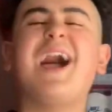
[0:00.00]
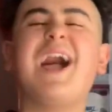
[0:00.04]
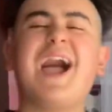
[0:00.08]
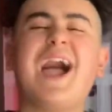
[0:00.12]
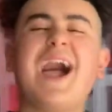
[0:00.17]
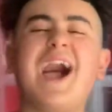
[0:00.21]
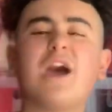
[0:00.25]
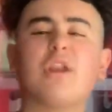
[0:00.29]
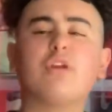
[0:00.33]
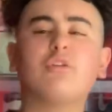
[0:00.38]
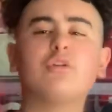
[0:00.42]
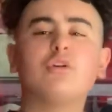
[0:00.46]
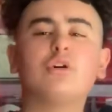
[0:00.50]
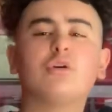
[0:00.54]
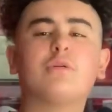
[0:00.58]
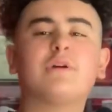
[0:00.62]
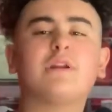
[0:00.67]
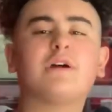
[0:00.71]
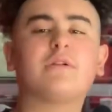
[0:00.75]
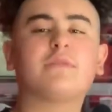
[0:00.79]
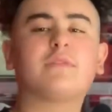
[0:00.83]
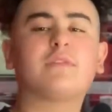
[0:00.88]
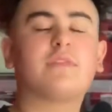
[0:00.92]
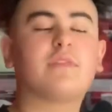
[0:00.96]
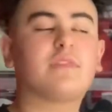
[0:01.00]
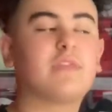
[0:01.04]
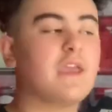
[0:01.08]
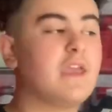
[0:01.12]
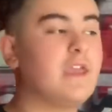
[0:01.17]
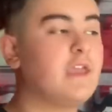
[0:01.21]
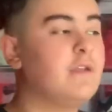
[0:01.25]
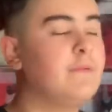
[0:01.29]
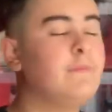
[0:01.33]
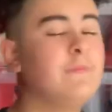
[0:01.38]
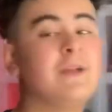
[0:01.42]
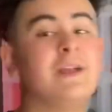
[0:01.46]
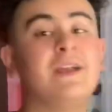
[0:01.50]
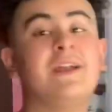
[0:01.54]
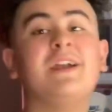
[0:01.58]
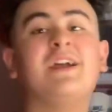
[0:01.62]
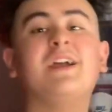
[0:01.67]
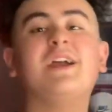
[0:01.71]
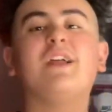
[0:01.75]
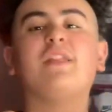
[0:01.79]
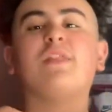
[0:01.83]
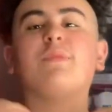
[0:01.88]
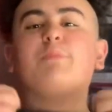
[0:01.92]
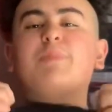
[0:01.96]
I don't know what else to say.
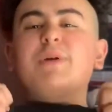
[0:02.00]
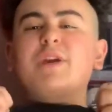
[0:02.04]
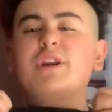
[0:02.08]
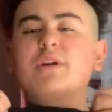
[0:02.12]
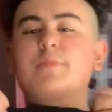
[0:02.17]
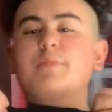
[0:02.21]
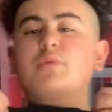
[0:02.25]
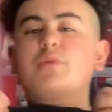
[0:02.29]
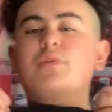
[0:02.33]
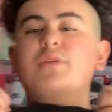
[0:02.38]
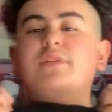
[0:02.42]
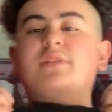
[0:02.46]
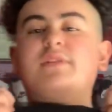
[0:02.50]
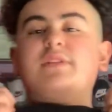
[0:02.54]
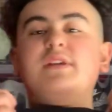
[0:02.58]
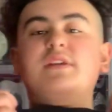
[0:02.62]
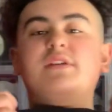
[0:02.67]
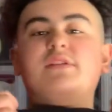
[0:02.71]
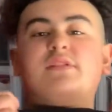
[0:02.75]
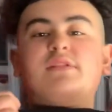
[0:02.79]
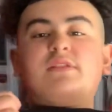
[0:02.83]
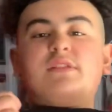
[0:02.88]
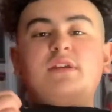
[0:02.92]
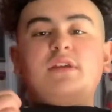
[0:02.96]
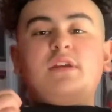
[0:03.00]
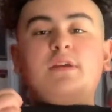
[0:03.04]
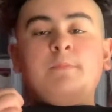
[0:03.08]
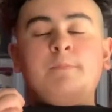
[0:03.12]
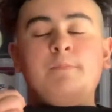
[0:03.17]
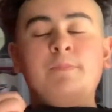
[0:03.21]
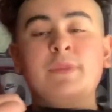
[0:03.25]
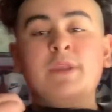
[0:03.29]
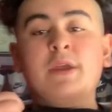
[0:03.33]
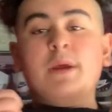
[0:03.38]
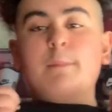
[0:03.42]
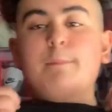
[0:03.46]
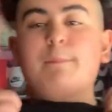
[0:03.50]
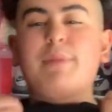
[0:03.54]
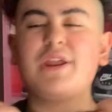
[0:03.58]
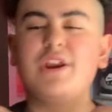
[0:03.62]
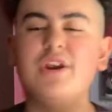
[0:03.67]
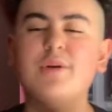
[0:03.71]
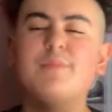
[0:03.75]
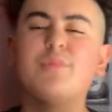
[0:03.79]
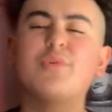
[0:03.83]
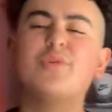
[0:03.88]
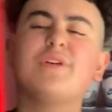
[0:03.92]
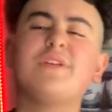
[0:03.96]
It's been your boy SteSte. Been
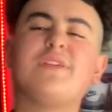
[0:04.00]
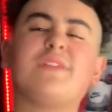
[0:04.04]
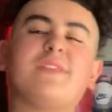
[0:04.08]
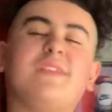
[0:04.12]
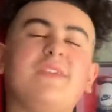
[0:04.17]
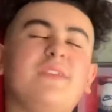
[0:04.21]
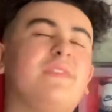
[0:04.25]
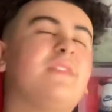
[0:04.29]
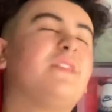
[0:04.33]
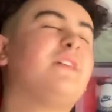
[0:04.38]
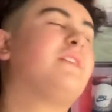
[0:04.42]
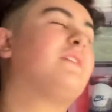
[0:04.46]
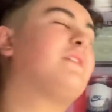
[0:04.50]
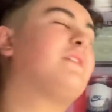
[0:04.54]
your boy SteSte